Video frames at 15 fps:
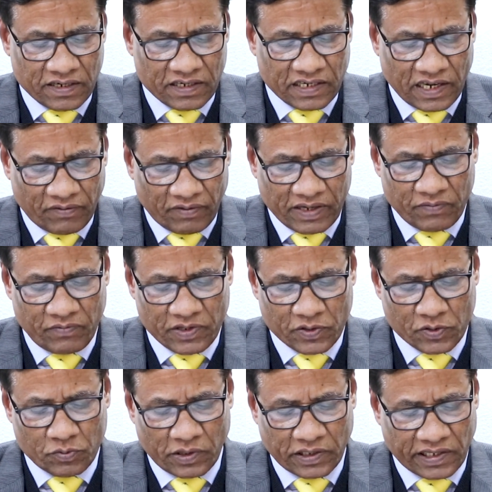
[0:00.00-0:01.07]
Now I
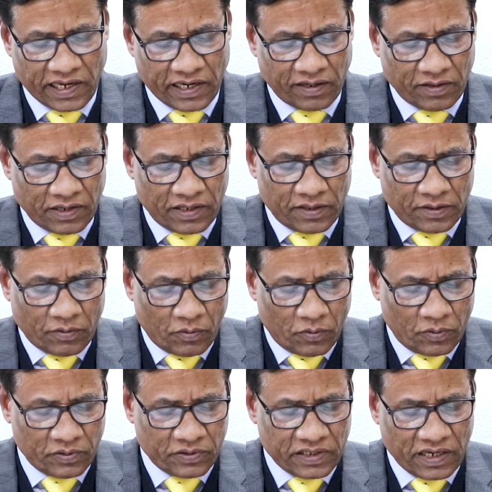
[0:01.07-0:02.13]
wish to attain
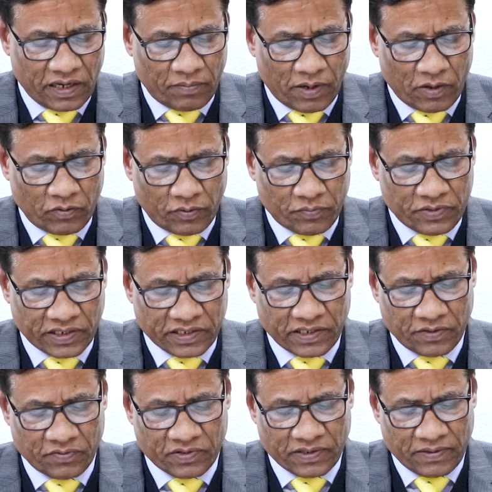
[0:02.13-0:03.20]
all the above
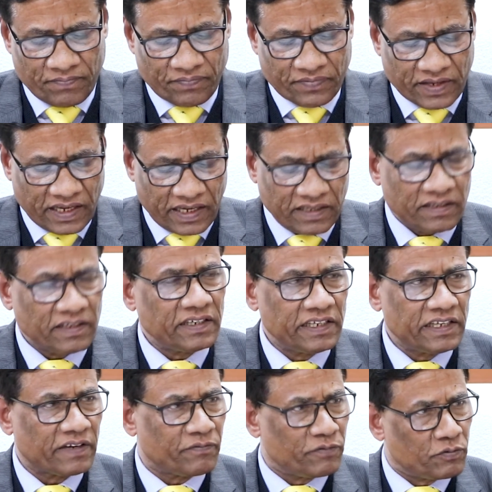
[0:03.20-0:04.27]
objectives in the
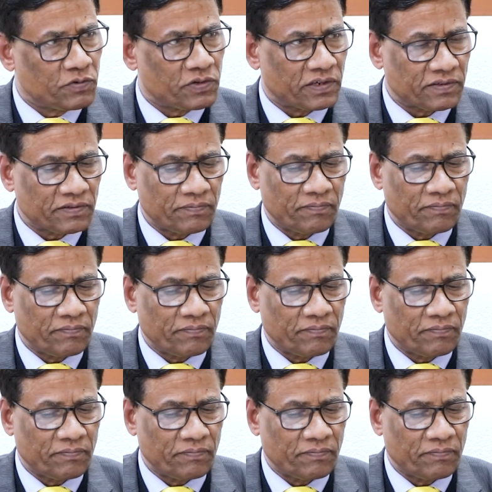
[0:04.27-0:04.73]
near future.